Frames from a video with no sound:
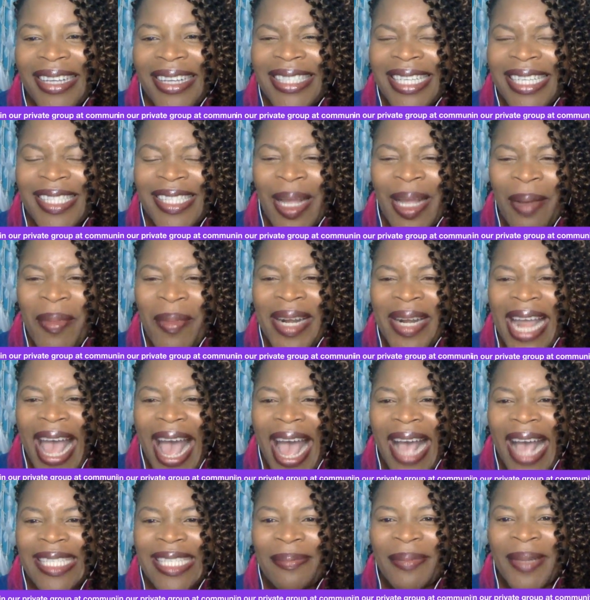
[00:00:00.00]
someone
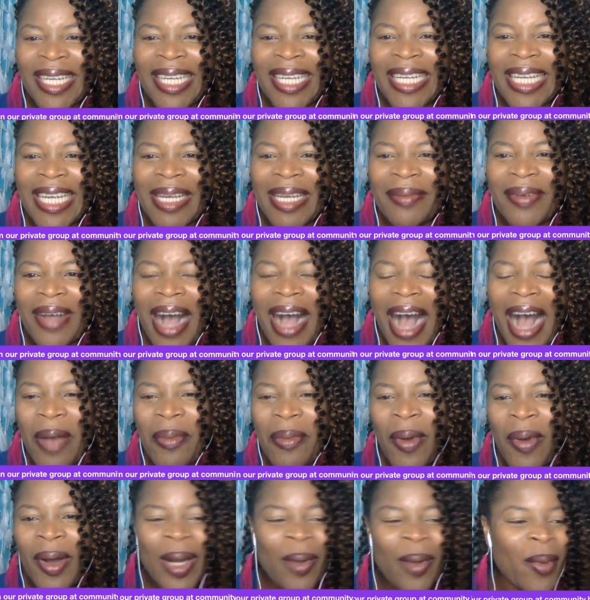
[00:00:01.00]
ask me if I
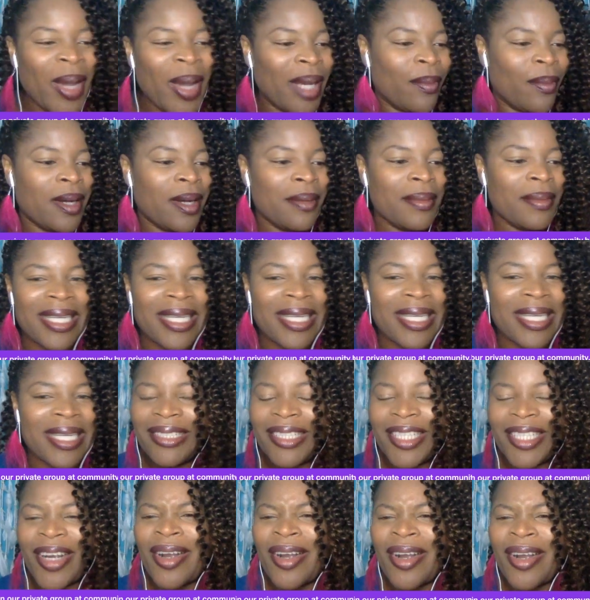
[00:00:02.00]
want a wing woman?
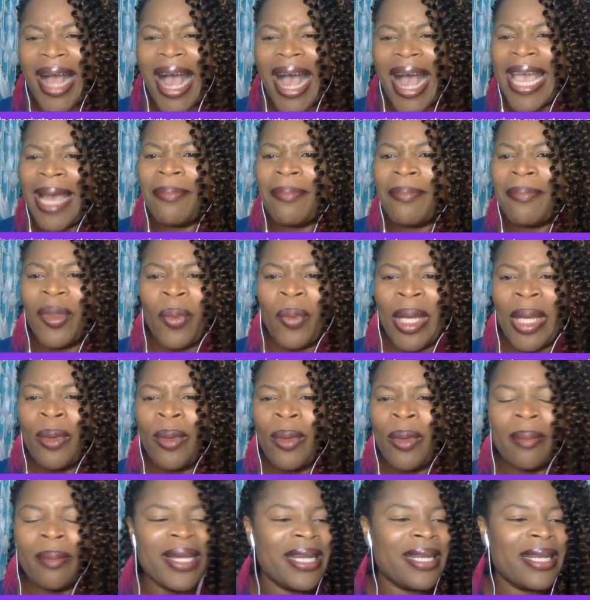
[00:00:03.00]
Girl, I am the wing
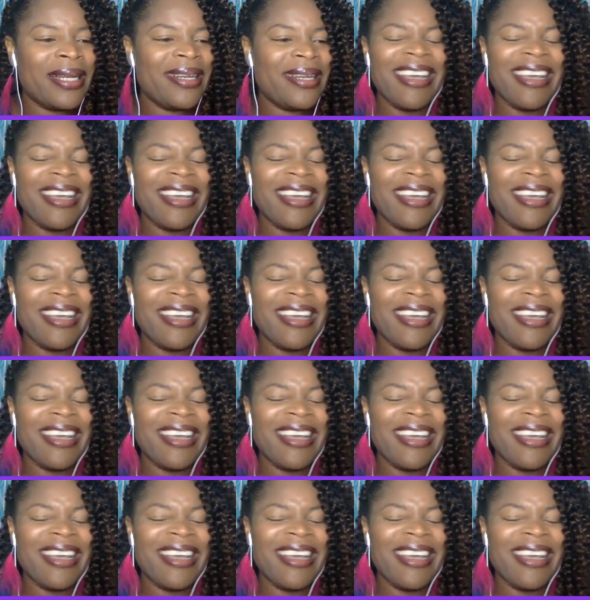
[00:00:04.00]
woman.